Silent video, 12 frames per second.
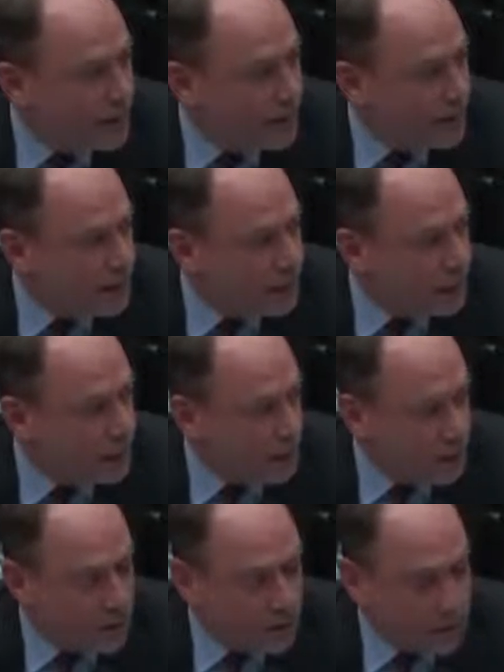And
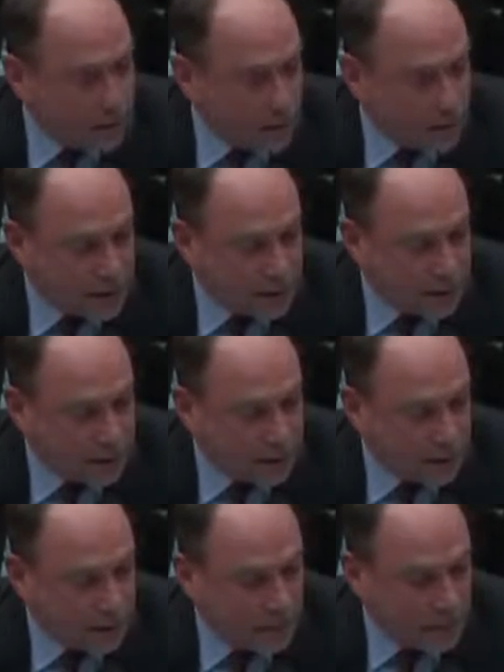so,
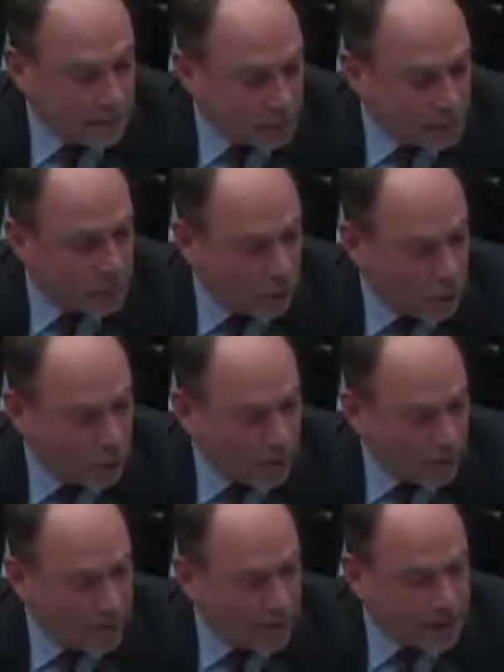you worry
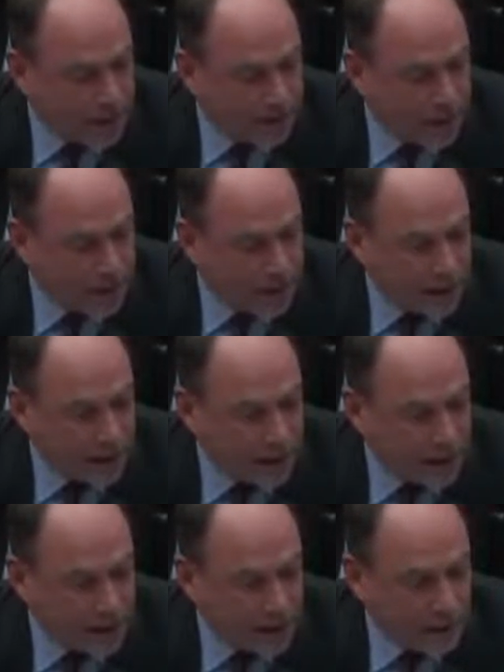about the impact
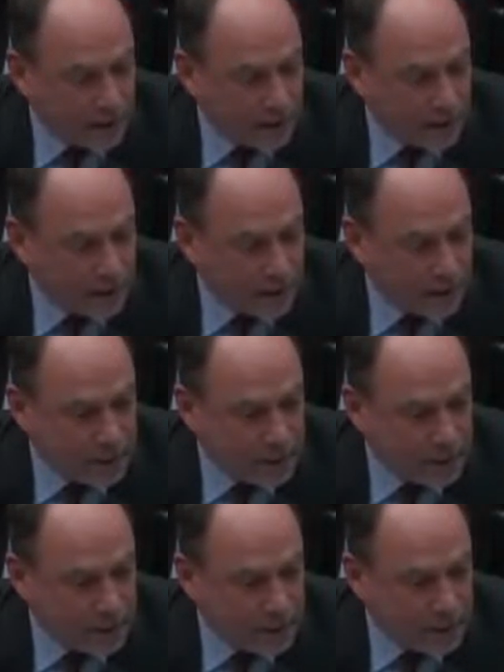on them.
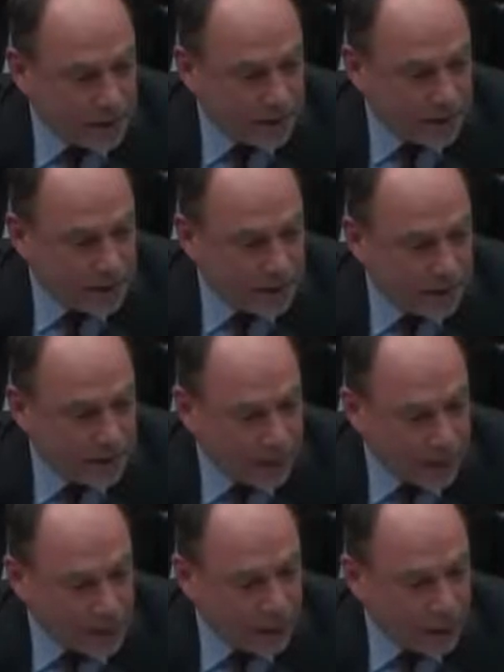
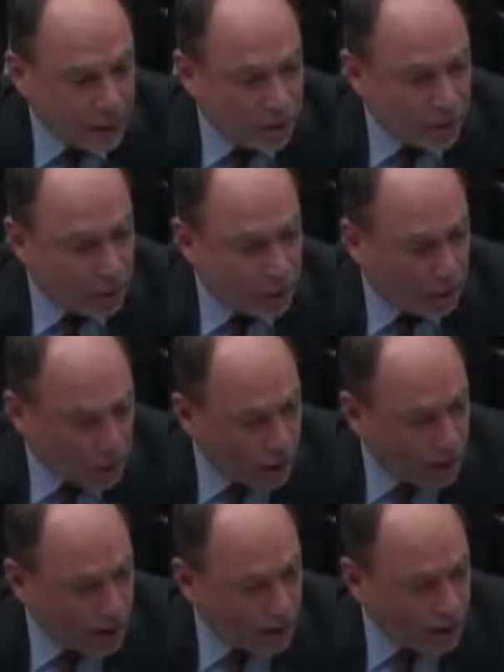That's part of the
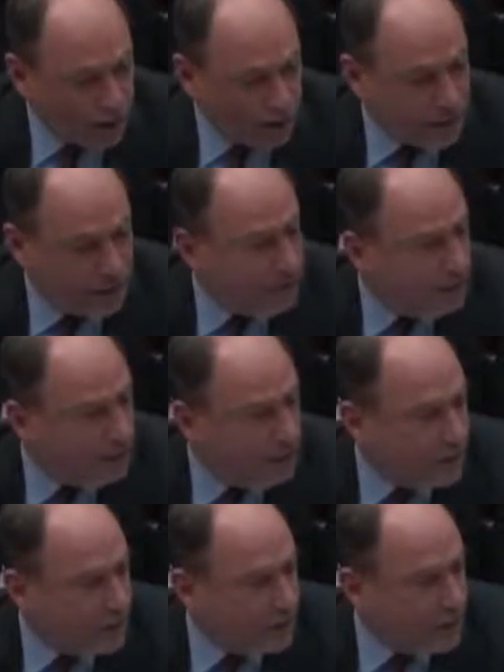cost
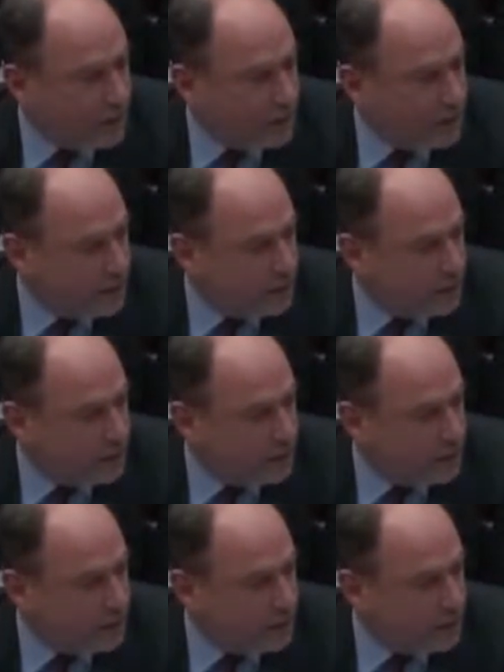of this policy.